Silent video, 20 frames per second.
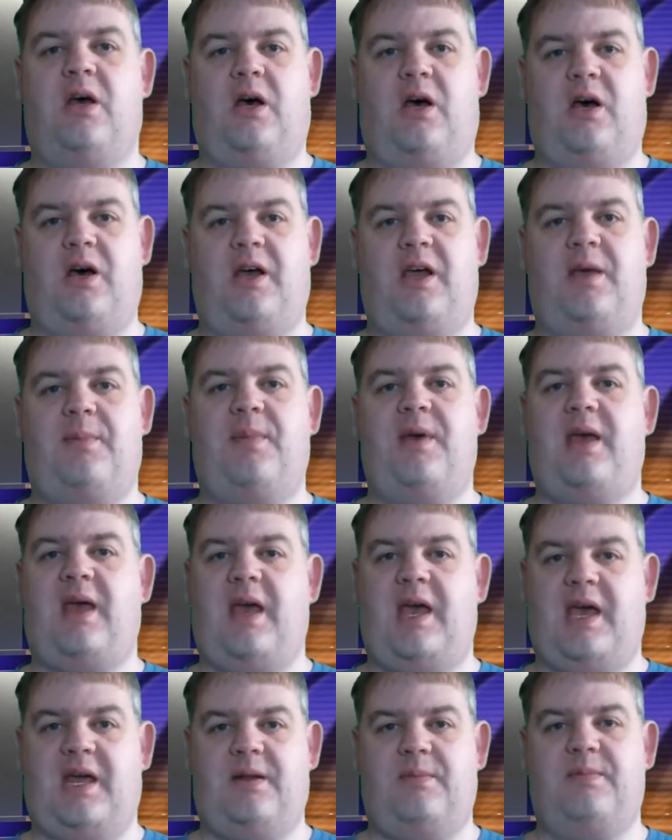I'm
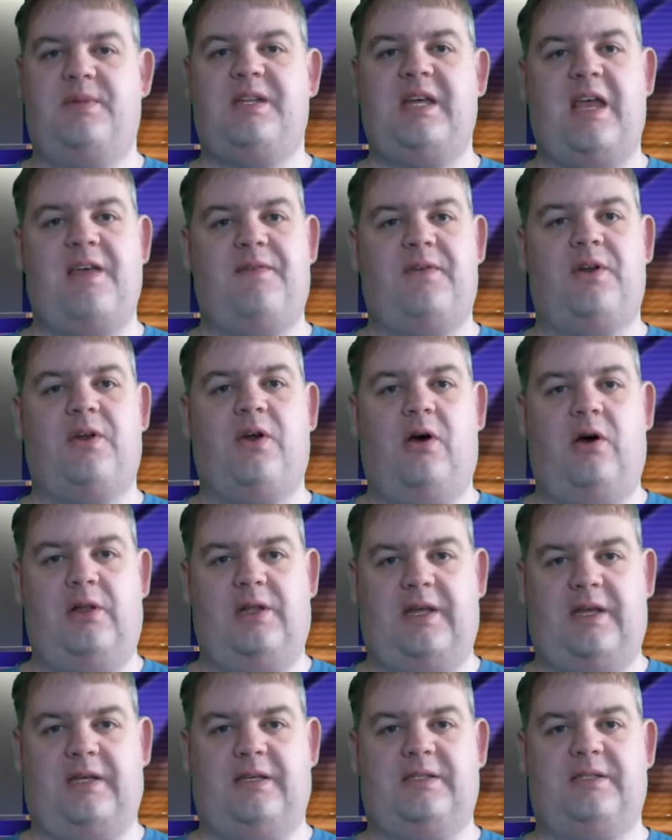Adam David
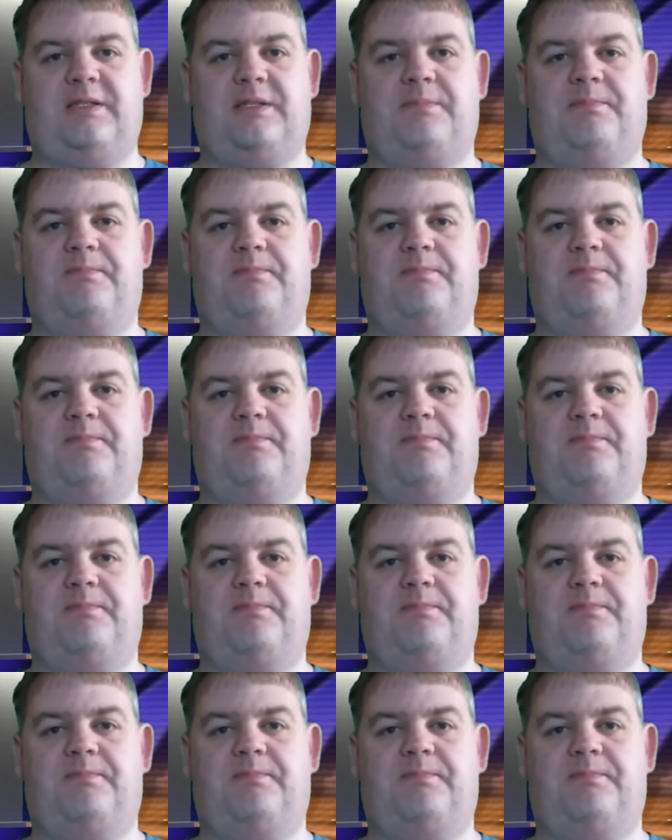Collings.